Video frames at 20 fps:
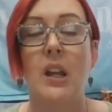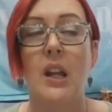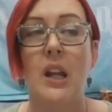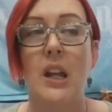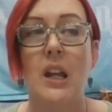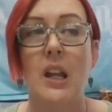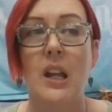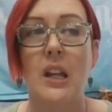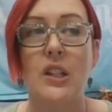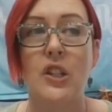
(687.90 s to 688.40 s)

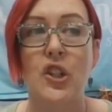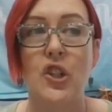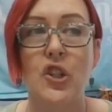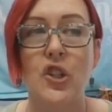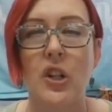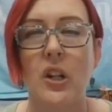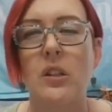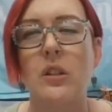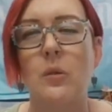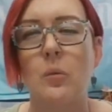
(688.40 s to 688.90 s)
it's
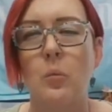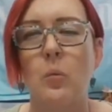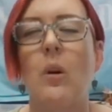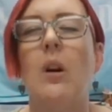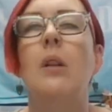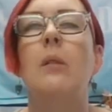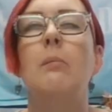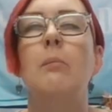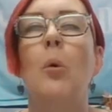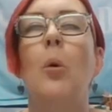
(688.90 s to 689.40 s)
just
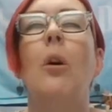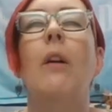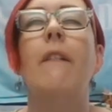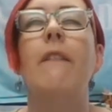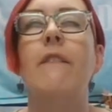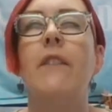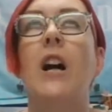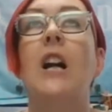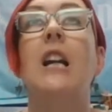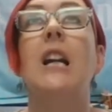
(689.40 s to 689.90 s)
one more
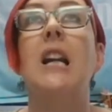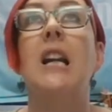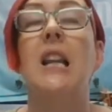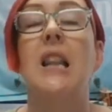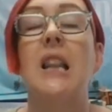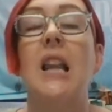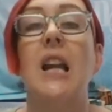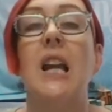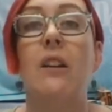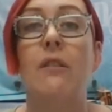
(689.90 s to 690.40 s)
fucking
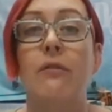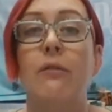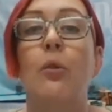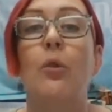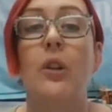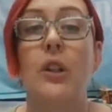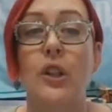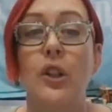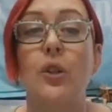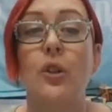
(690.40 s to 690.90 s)
thing
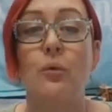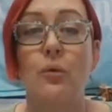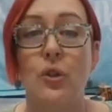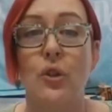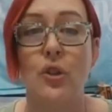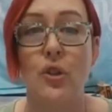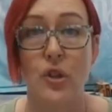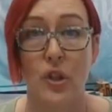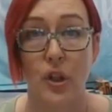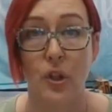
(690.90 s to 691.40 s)
for you
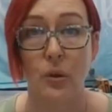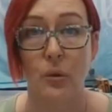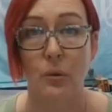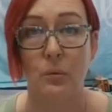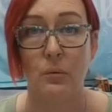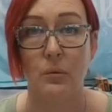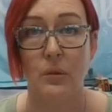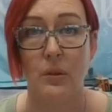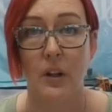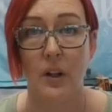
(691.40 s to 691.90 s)
to
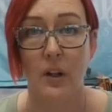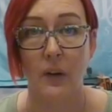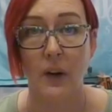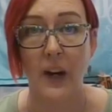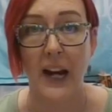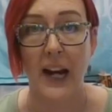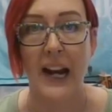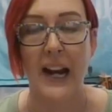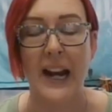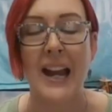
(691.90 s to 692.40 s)
do,
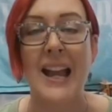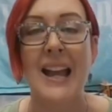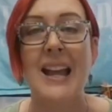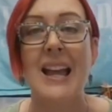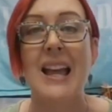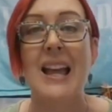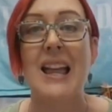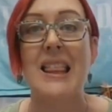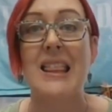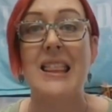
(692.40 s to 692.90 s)
okay?
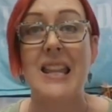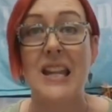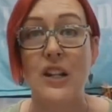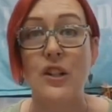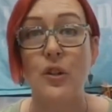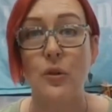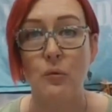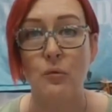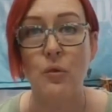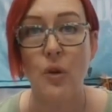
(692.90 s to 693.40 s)
Then
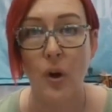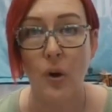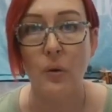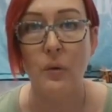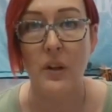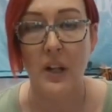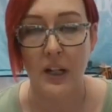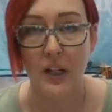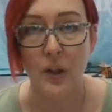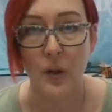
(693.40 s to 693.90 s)
you know
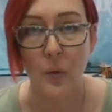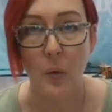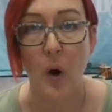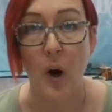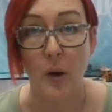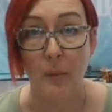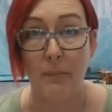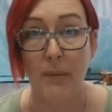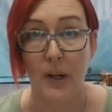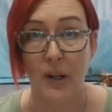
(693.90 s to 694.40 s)
that you
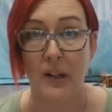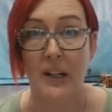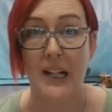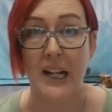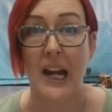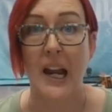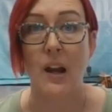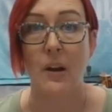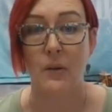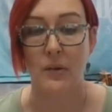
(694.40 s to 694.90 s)
are burning
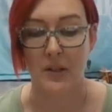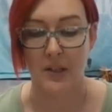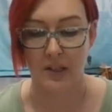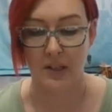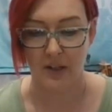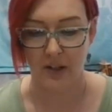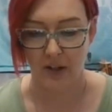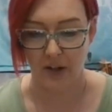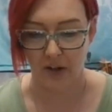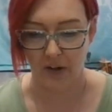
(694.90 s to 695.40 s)
out,
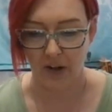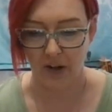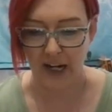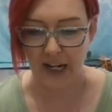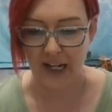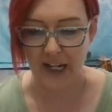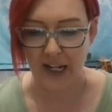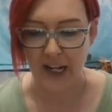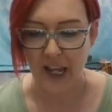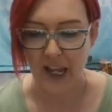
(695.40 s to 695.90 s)
all
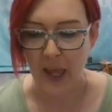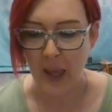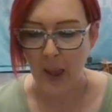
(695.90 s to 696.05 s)
right?